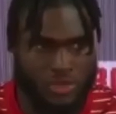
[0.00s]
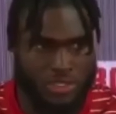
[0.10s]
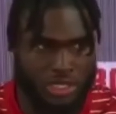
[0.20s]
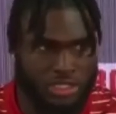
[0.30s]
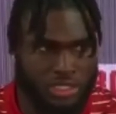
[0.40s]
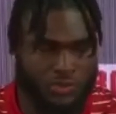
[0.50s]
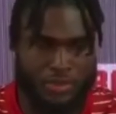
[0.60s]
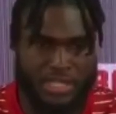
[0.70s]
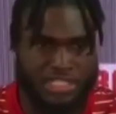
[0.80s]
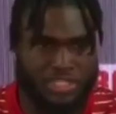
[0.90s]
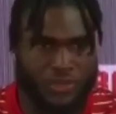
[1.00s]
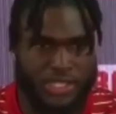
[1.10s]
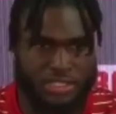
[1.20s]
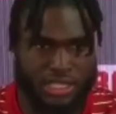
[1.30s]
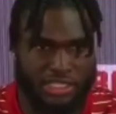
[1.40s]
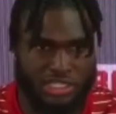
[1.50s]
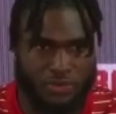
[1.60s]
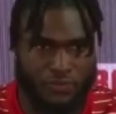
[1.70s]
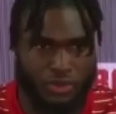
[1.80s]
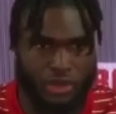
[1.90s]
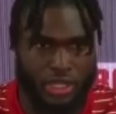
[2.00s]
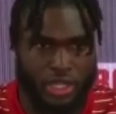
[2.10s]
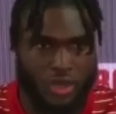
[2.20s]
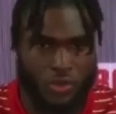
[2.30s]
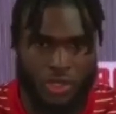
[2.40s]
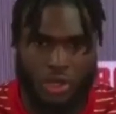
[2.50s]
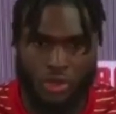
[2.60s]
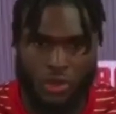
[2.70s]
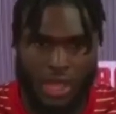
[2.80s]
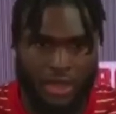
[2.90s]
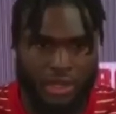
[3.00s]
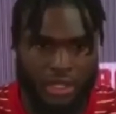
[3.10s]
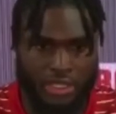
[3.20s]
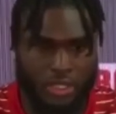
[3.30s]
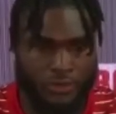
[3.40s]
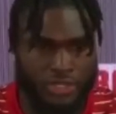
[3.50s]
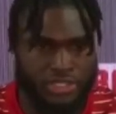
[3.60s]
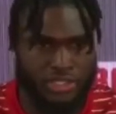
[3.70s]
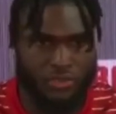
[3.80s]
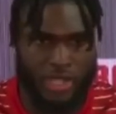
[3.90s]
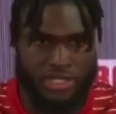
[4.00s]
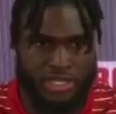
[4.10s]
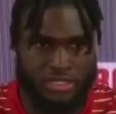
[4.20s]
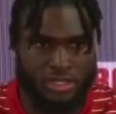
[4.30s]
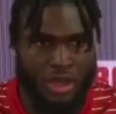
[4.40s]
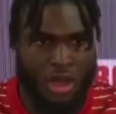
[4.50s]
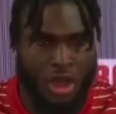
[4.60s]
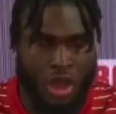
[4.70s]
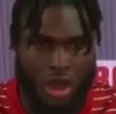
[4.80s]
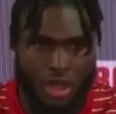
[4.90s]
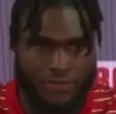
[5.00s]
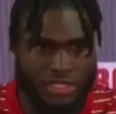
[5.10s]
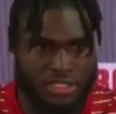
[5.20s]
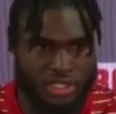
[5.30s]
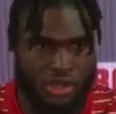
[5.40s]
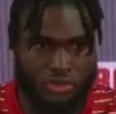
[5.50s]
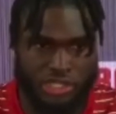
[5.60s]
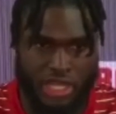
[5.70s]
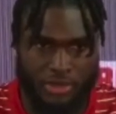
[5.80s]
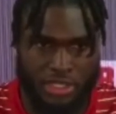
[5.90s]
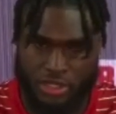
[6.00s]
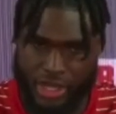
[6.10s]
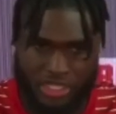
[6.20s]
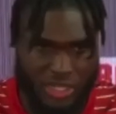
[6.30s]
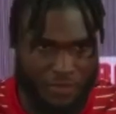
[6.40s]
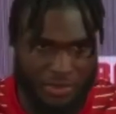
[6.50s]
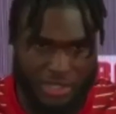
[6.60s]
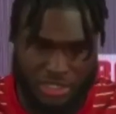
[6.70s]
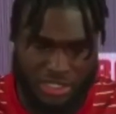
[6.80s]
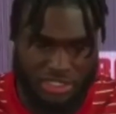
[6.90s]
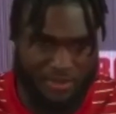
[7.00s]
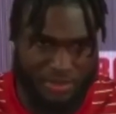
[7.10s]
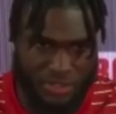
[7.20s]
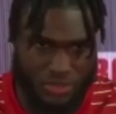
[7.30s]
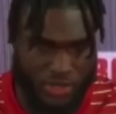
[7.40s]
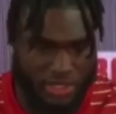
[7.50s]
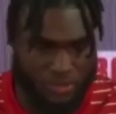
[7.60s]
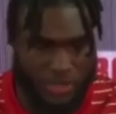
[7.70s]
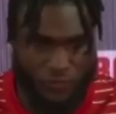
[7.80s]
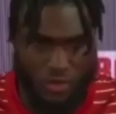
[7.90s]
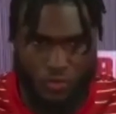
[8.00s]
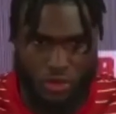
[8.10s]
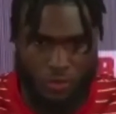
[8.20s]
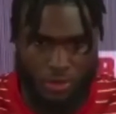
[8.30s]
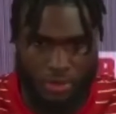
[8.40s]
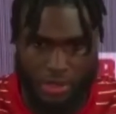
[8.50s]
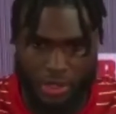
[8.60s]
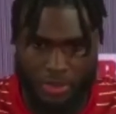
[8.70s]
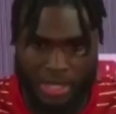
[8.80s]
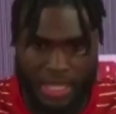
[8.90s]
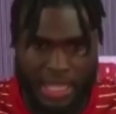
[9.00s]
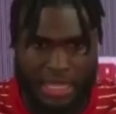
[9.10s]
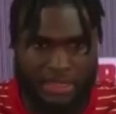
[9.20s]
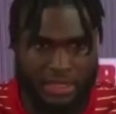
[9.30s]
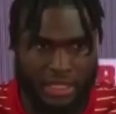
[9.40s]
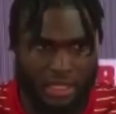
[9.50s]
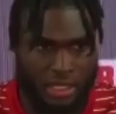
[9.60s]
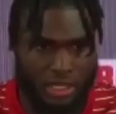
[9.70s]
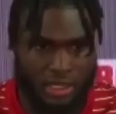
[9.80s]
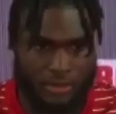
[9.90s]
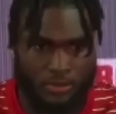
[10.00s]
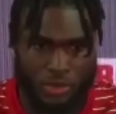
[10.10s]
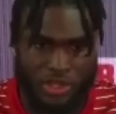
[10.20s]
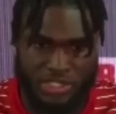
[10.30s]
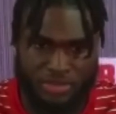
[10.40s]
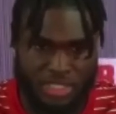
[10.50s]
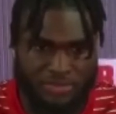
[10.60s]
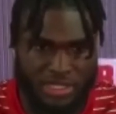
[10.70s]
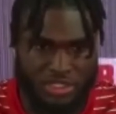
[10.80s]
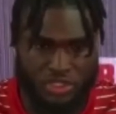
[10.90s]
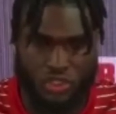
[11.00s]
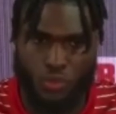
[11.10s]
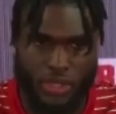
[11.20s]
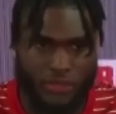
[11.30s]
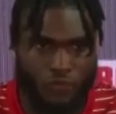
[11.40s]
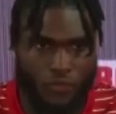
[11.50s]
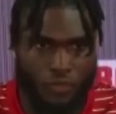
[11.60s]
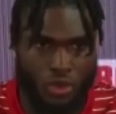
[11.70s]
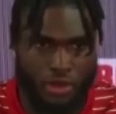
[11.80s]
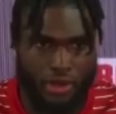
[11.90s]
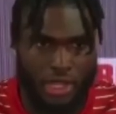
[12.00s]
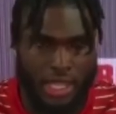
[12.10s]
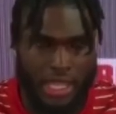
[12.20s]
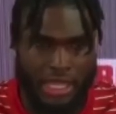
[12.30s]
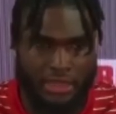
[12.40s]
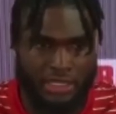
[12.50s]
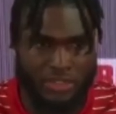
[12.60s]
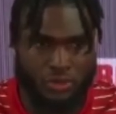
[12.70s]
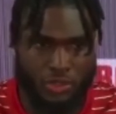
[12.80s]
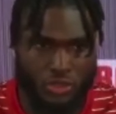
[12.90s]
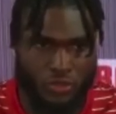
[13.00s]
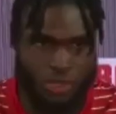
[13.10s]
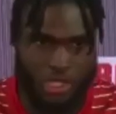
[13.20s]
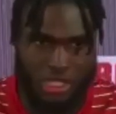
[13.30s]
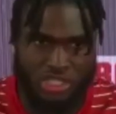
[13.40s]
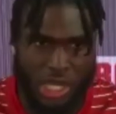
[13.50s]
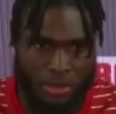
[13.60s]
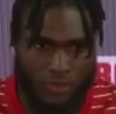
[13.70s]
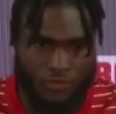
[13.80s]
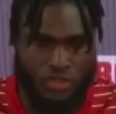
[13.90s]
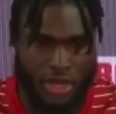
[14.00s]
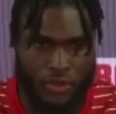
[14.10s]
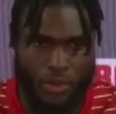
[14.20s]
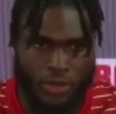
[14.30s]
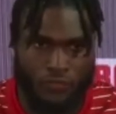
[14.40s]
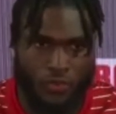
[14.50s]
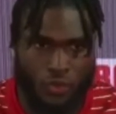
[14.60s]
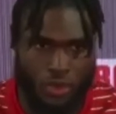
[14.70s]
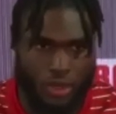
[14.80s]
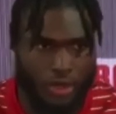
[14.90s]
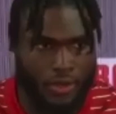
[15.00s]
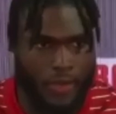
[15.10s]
we were telling the team, we've been in situations like this before. We know how to deal with these situations. All offseason, Coach Saban does a great job putting us in these type of situations. We have fourth quarter program. And I think one of his biggest measures is just win the fourth quarter. And I think that's what we do a really good job of, trying to win the fourth quarter.